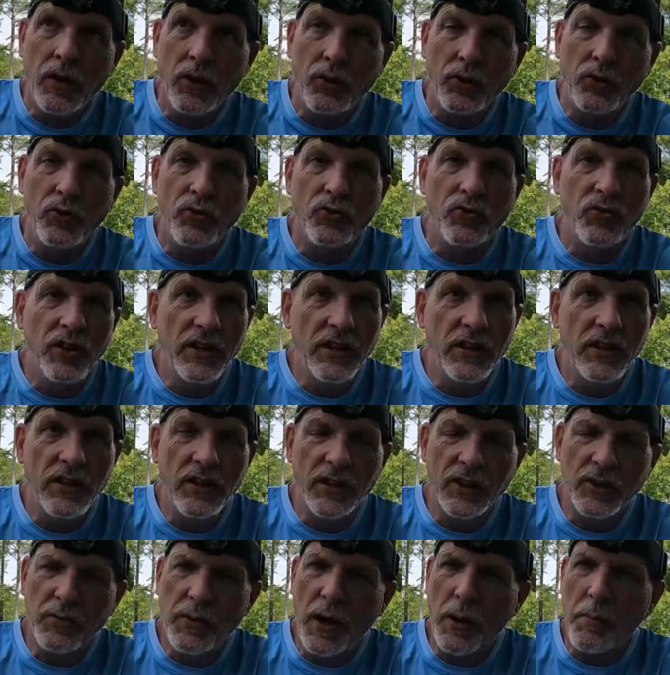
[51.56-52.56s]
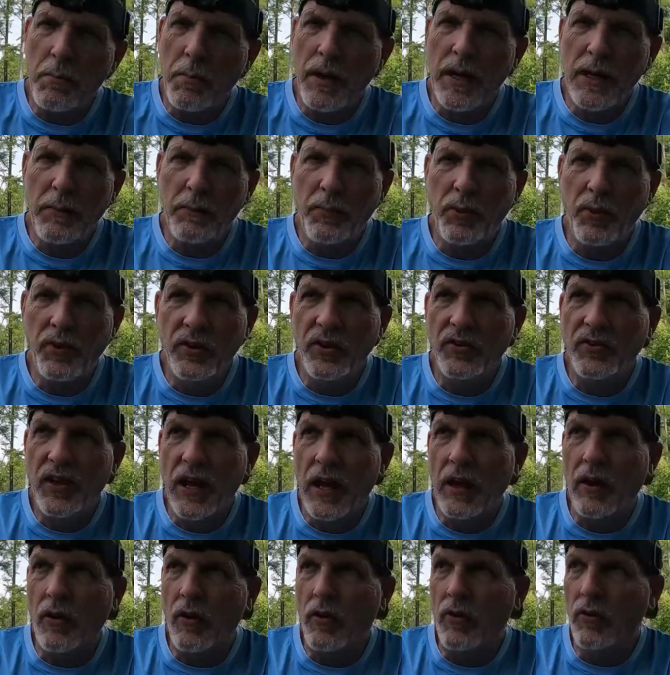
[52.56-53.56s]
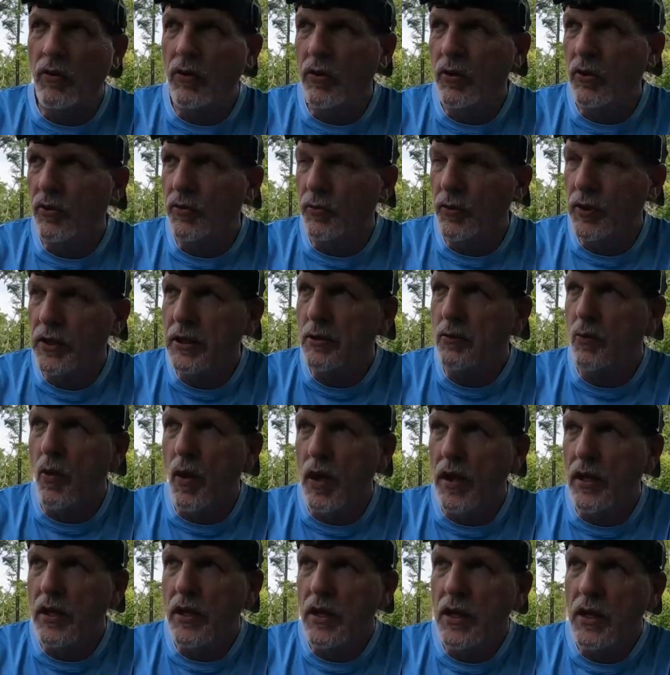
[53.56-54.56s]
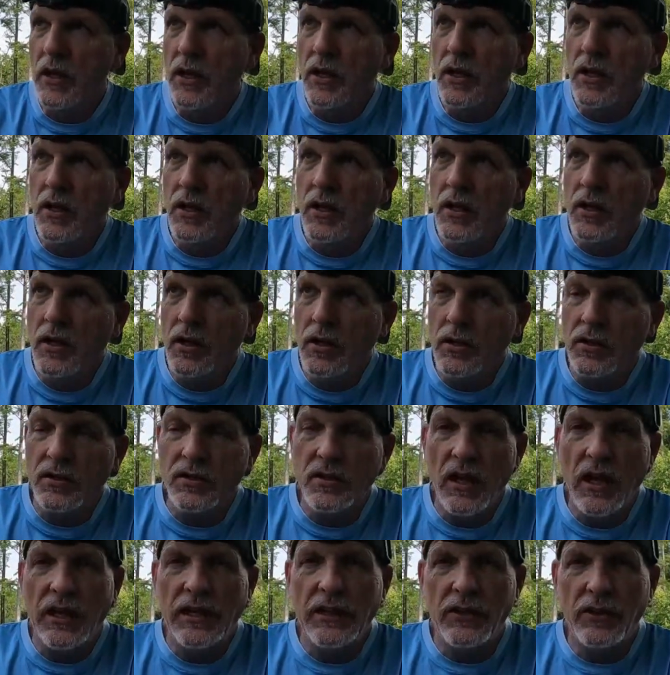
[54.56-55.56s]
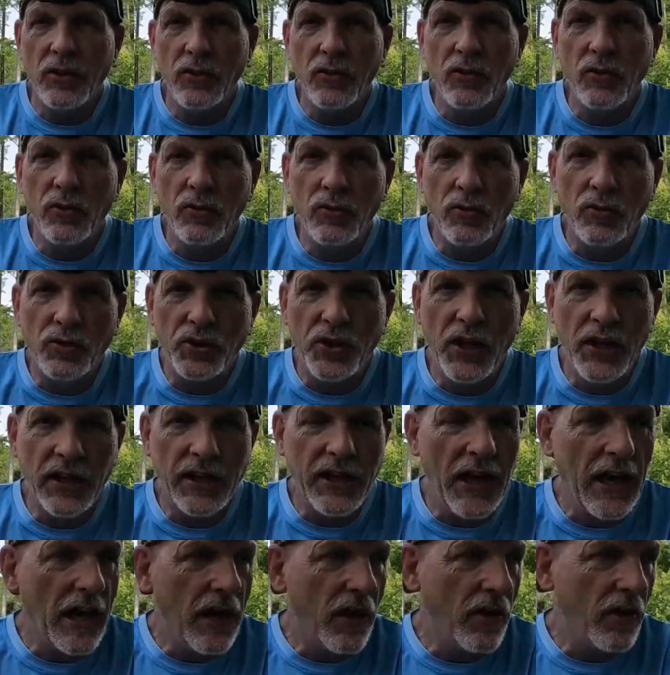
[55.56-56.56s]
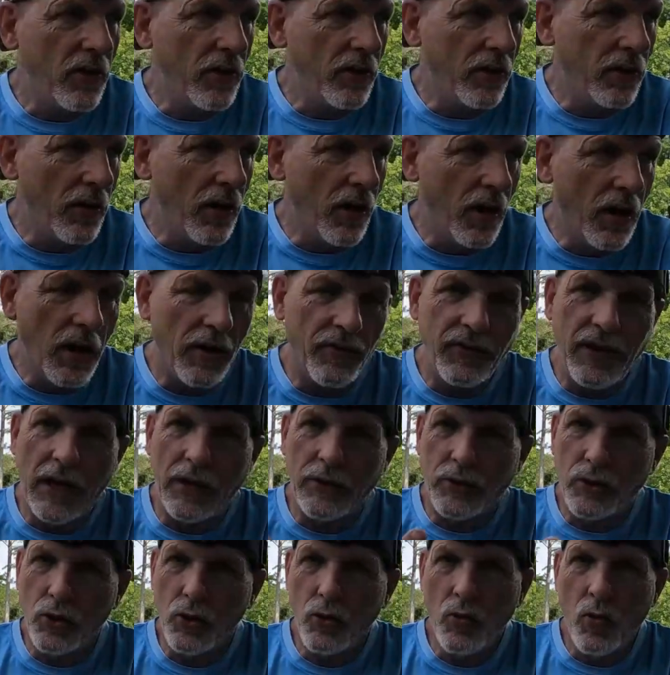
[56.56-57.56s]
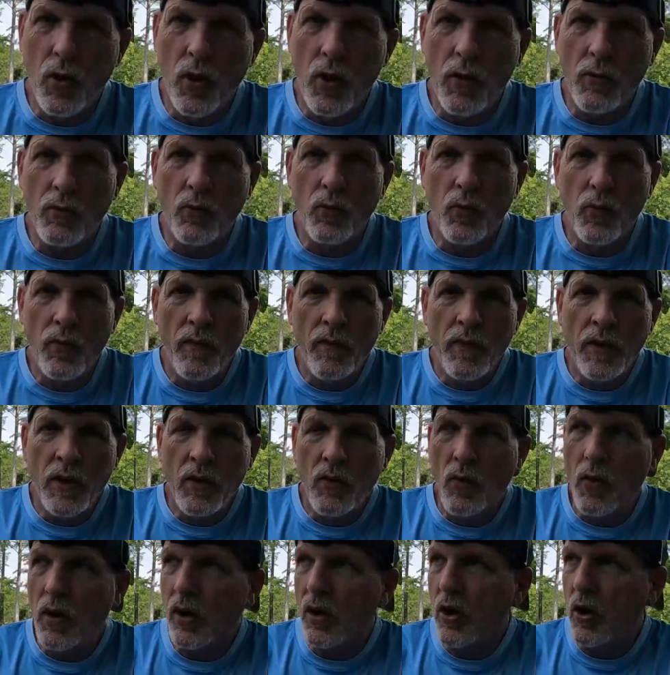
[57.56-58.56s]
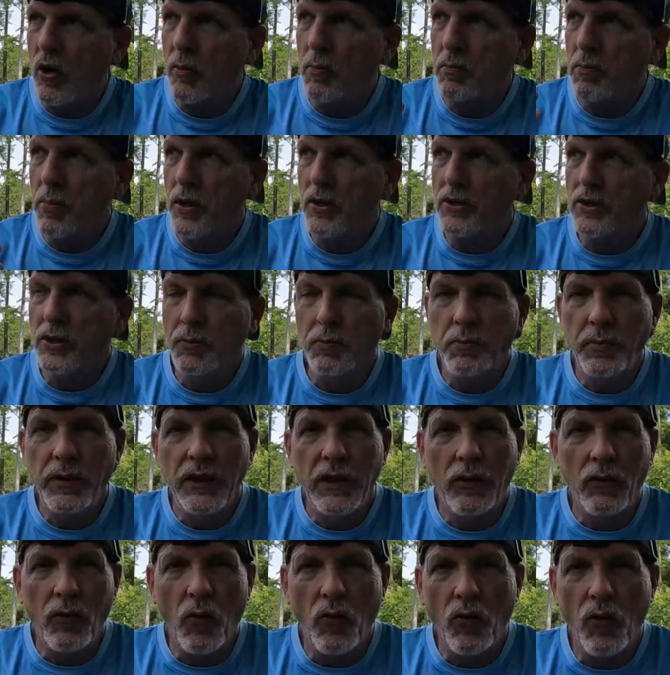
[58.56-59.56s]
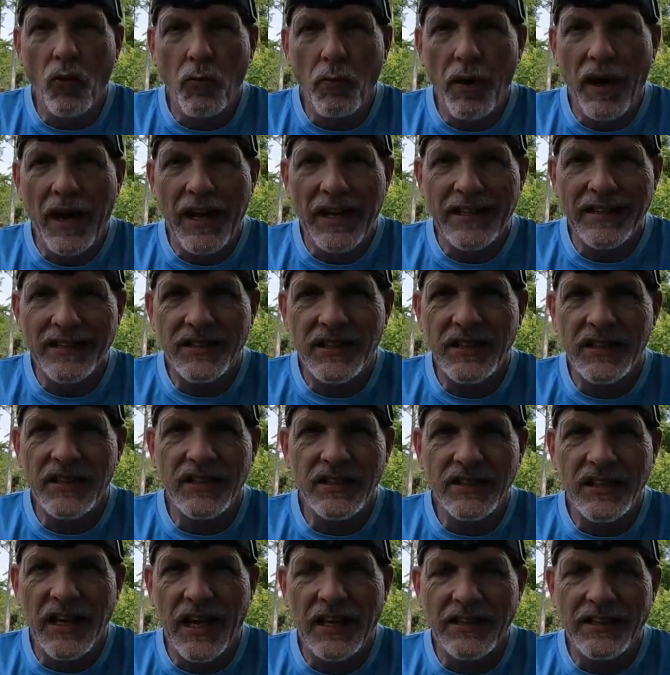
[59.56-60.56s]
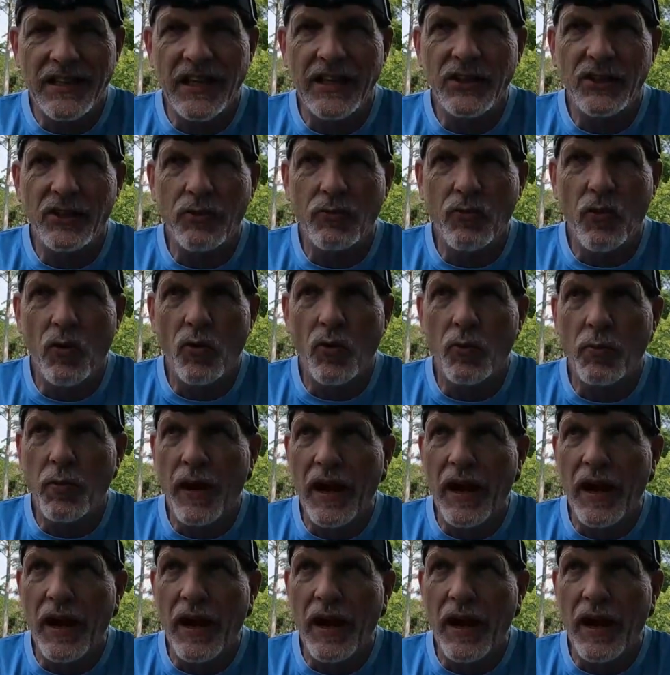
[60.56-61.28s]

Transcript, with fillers: you see this but i may put this out earlier so anyway stay tuned or check out i've got two of them i caught a bunch of big roanoke bass 10 citation roanoke